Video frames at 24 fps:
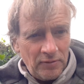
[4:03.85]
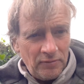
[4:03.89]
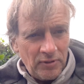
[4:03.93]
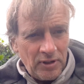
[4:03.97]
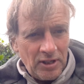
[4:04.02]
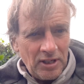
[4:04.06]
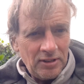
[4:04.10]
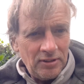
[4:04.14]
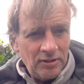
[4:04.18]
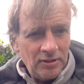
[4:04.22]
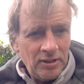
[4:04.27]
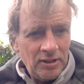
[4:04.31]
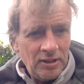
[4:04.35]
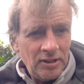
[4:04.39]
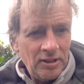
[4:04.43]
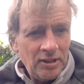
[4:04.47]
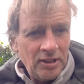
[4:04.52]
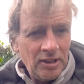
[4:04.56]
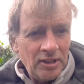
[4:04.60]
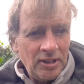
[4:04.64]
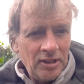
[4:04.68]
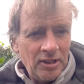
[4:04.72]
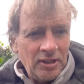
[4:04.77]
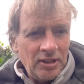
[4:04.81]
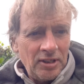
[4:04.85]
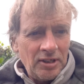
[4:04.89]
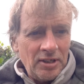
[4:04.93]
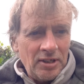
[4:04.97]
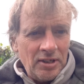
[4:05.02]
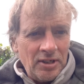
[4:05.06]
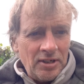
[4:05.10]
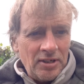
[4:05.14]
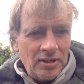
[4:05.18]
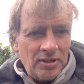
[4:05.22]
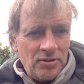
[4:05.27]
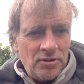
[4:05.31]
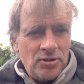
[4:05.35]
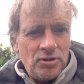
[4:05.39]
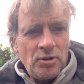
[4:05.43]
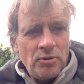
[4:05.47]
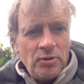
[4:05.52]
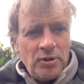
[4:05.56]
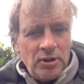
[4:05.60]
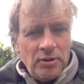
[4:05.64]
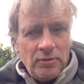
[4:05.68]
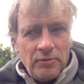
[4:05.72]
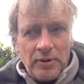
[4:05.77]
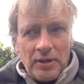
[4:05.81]
getting
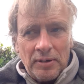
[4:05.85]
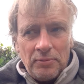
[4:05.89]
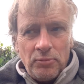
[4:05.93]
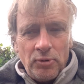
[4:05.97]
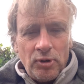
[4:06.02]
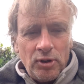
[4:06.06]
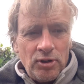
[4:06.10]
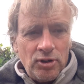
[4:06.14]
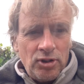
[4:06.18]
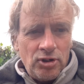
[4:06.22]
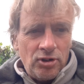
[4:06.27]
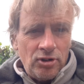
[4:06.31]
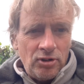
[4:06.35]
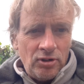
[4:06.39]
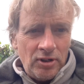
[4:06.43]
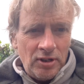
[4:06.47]
soaking up that moisture